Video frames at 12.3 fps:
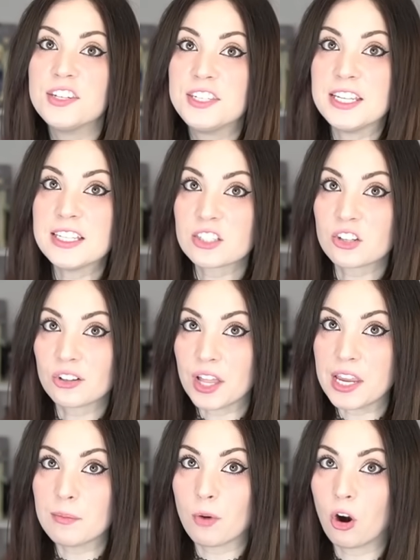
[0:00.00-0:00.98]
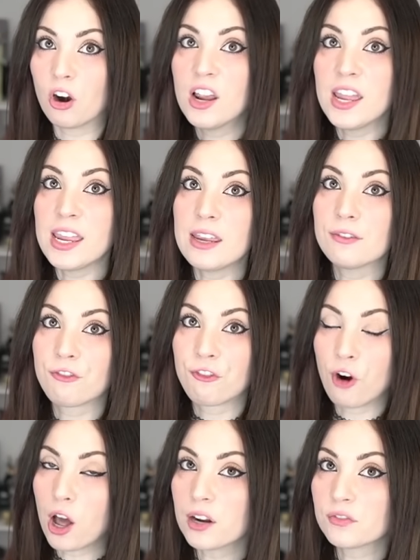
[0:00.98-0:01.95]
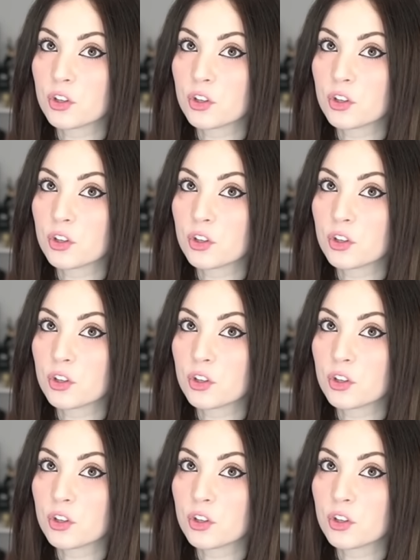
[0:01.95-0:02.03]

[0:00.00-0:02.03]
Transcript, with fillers: disclaimer in front of